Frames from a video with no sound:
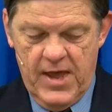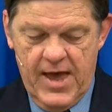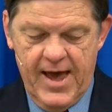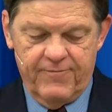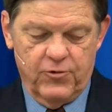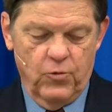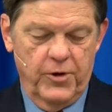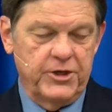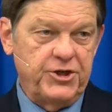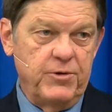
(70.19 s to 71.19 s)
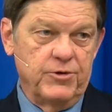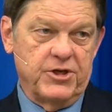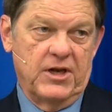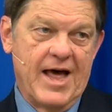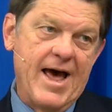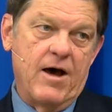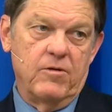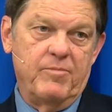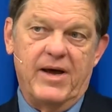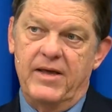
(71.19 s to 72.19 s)
after which he was
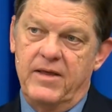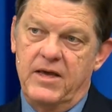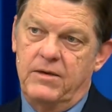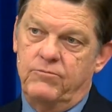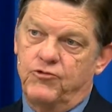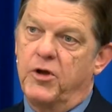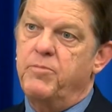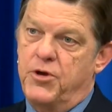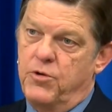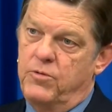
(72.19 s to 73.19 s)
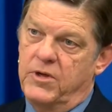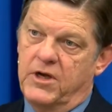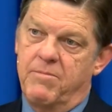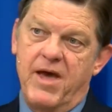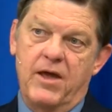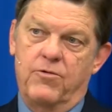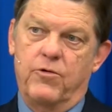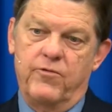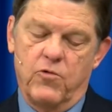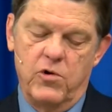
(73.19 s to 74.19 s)
allowed by the tribune, the commander
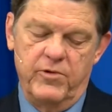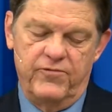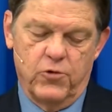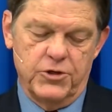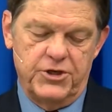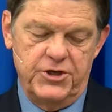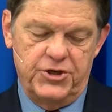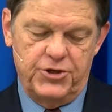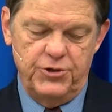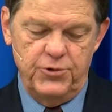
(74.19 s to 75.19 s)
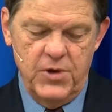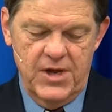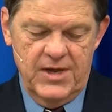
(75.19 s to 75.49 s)
of the Roman forces, to